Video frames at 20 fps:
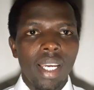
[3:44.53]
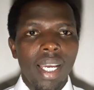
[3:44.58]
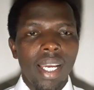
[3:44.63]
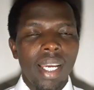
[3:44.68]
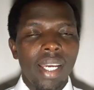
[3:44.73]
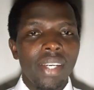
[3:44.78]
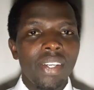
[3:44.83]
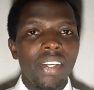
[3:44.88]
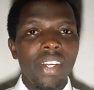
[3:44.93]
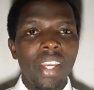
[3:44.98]

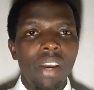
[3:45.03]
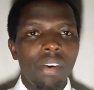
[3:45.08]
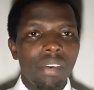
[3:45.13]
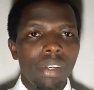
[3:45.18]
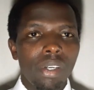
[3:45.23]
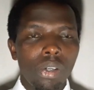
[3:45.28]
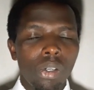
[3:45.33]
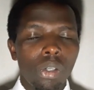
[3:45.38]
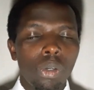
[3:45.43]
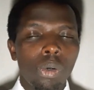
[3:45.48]
And here
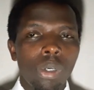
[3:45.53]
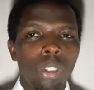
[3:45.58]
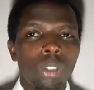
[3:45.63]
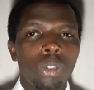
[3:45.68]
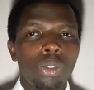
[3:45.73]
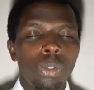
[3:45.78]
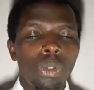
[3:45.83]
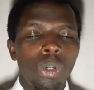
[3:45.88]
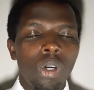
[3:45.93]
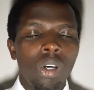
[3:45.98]
we're going
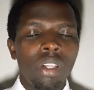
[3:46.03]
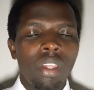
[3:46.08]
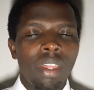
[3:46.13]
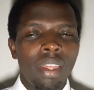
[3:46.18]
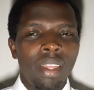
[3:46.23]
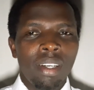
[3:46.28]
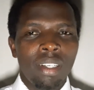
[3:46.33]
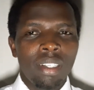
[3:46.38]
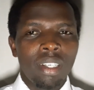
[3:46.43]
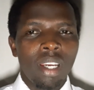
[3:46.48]
to know
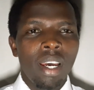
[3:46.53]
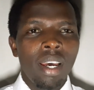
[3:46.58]
that